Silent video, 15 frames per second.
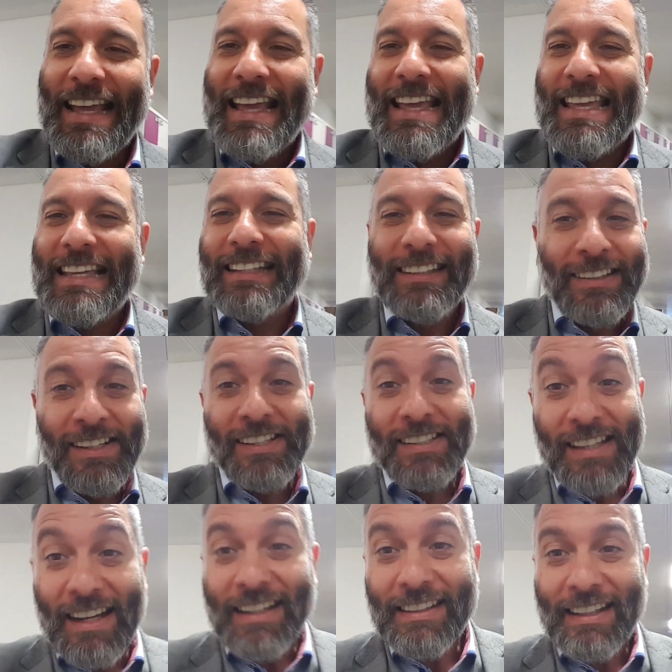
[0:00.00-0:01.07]
He didn't
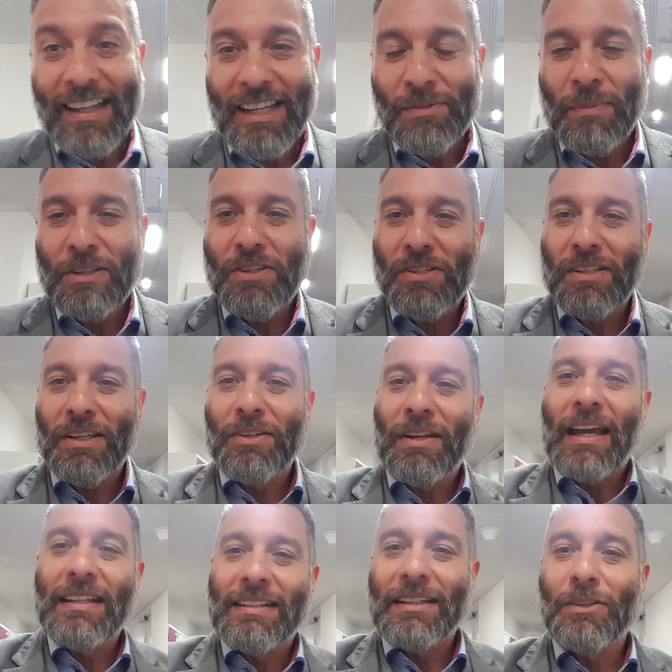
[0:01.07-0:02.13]
start against Manchester
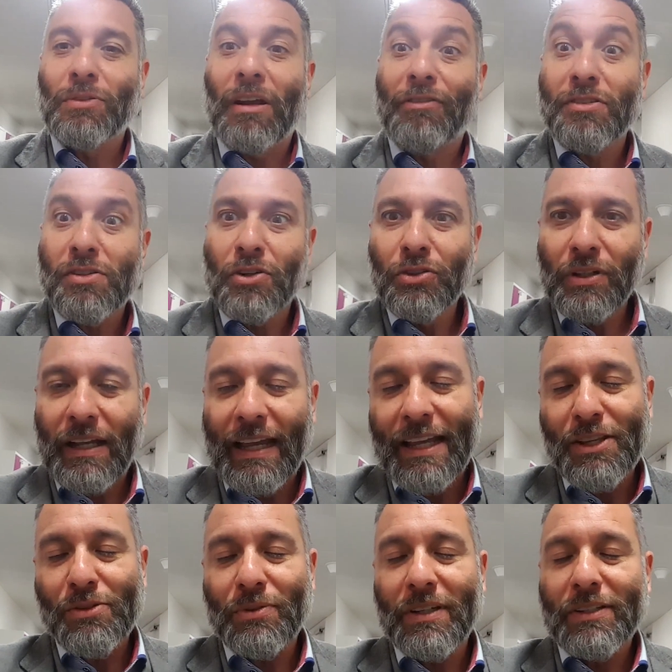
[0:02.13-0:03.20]
United, could have scored a
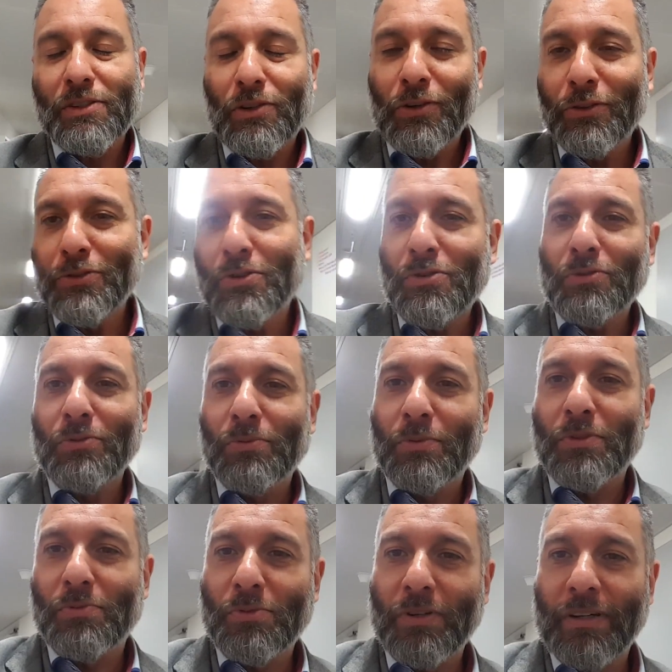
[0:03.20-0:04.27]
hat-trick, scored 2, which
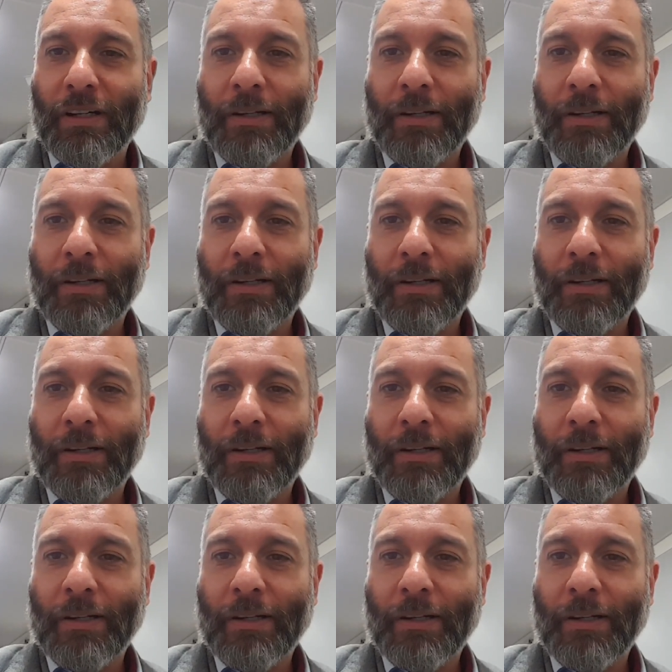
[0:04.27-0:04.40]
were